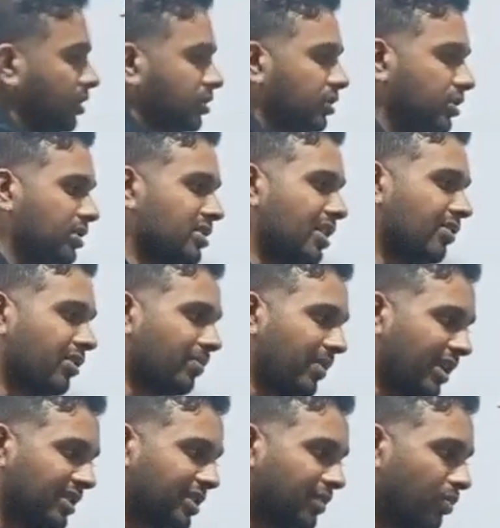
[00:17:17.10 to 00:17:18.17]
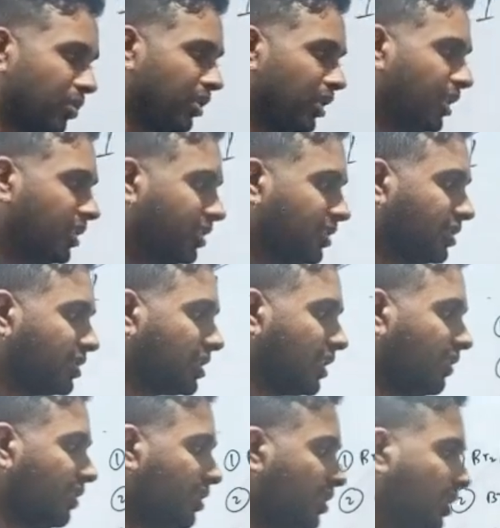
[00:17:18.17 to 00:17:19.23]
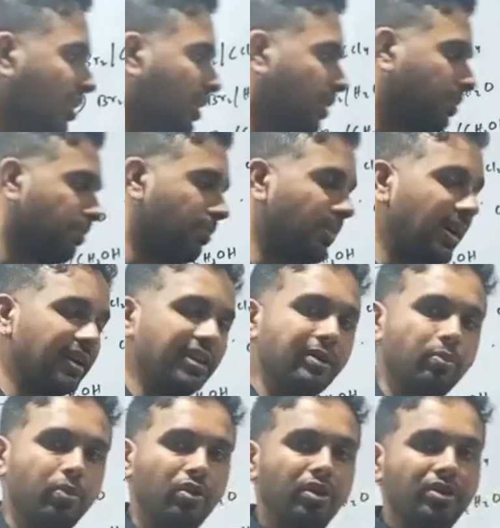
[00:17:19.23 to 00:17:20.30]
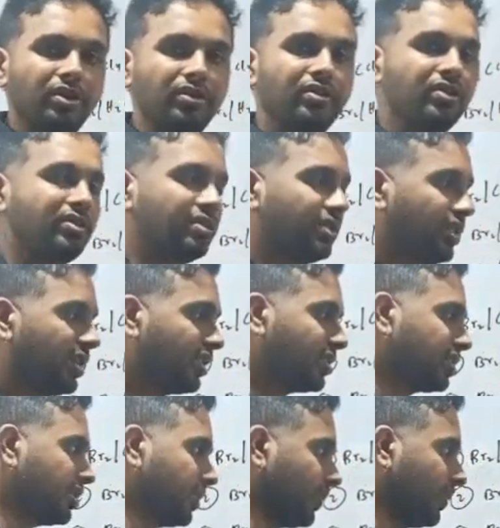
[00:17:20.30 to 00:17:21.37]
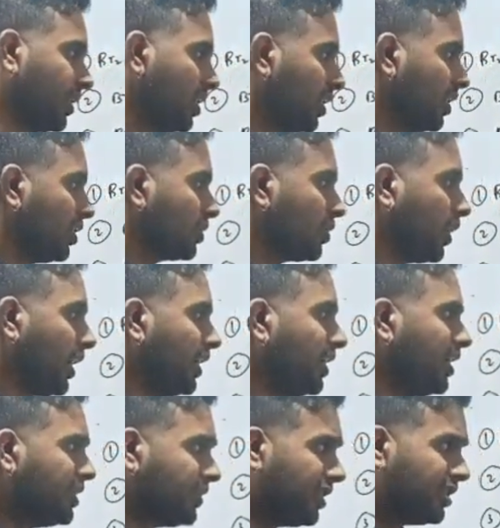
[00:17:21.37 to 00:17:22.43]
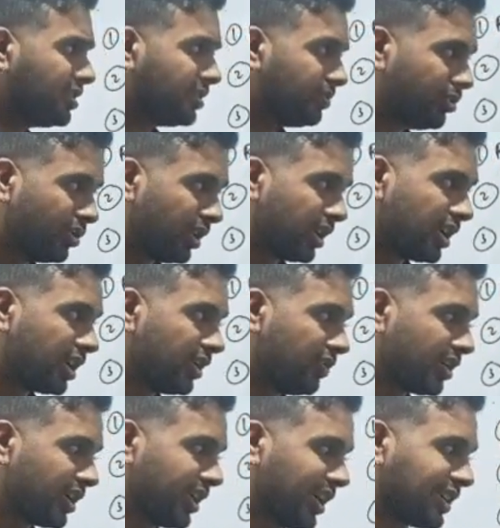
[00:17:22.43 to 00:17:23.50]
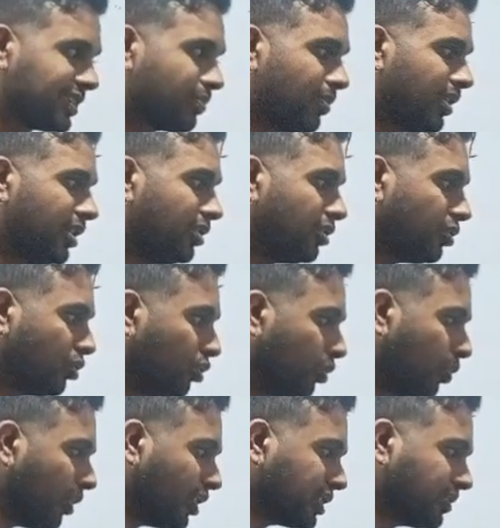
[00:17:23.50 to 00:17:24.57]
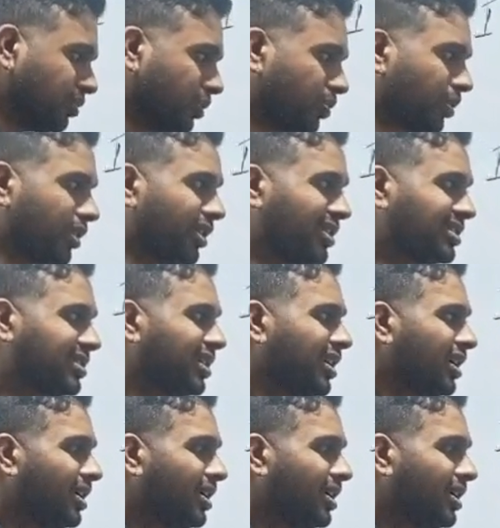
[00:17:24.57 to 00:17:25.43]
So this is our major product, this is our minor product in this reaction. So idea is very simple. Again, we can explain 2 possible products